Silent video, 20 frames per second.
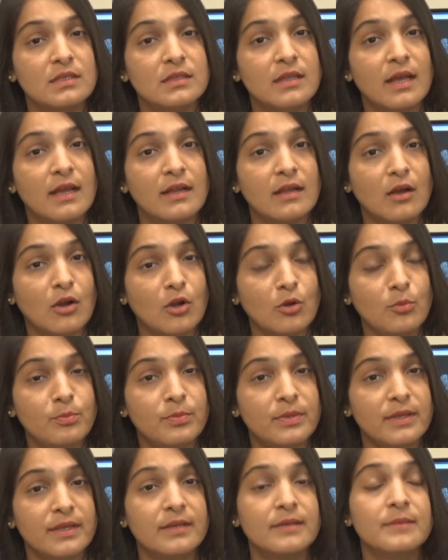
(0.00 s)
in that
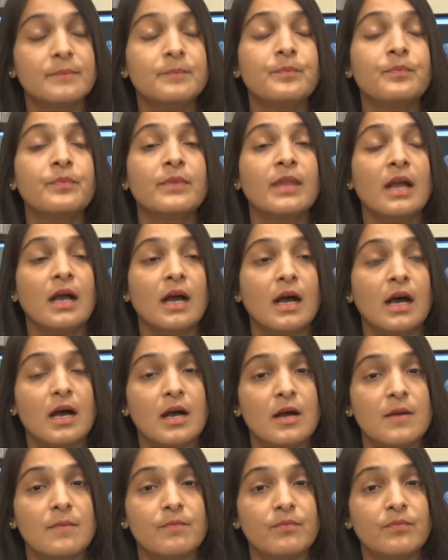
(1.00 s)
armpit,
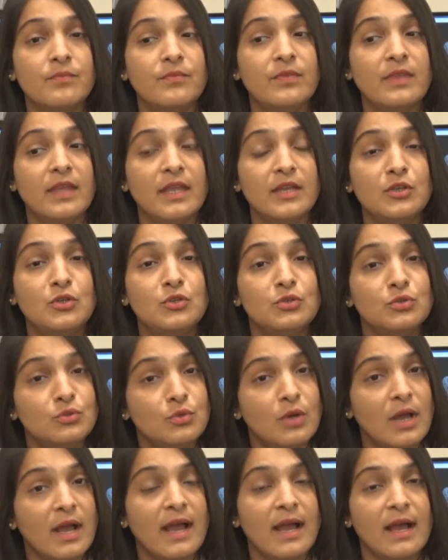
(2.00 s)
um, they
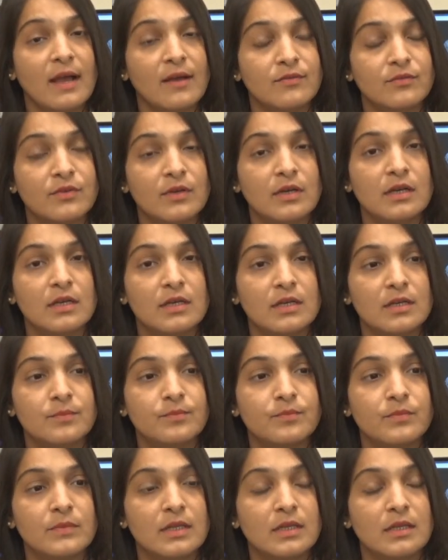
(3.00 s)
do have a,